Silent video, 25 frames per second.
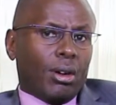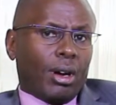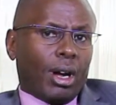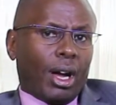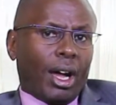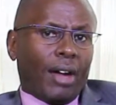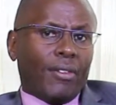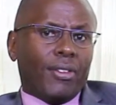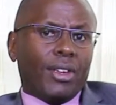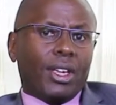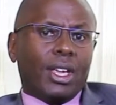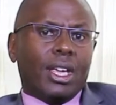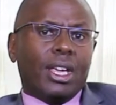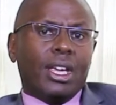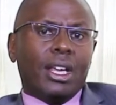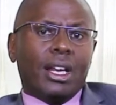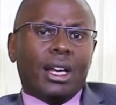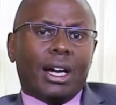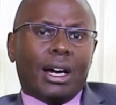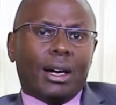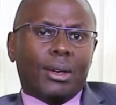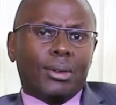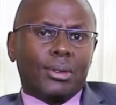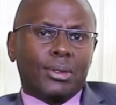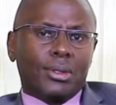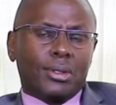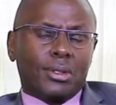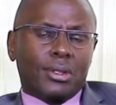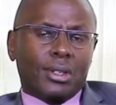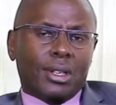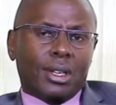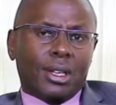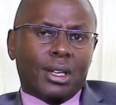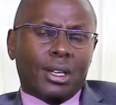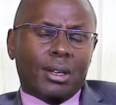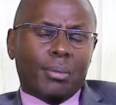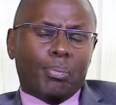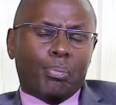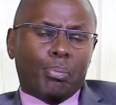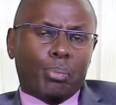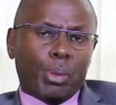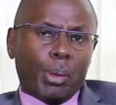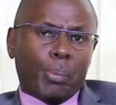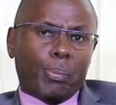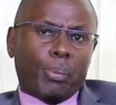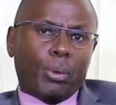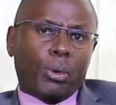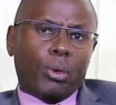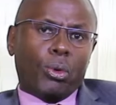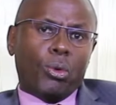Having in-house
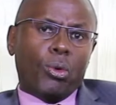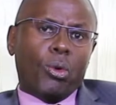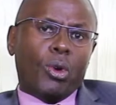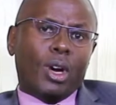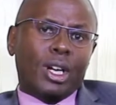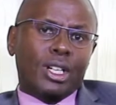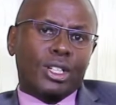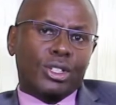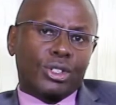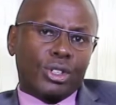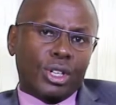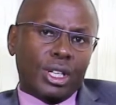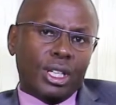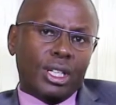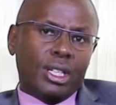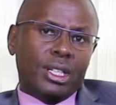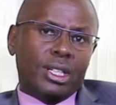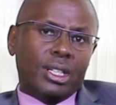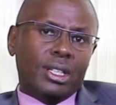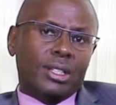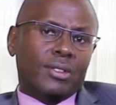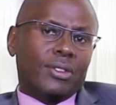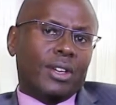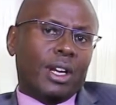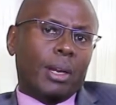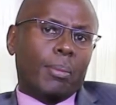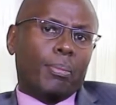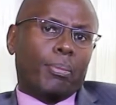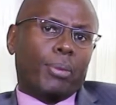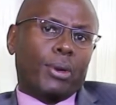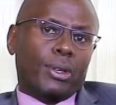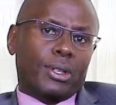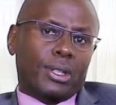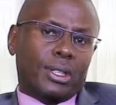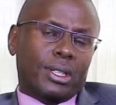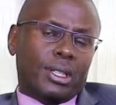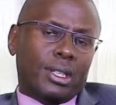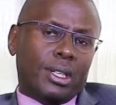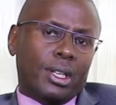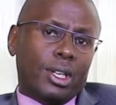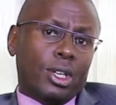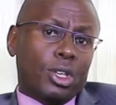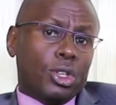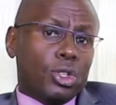people who are trained is very important.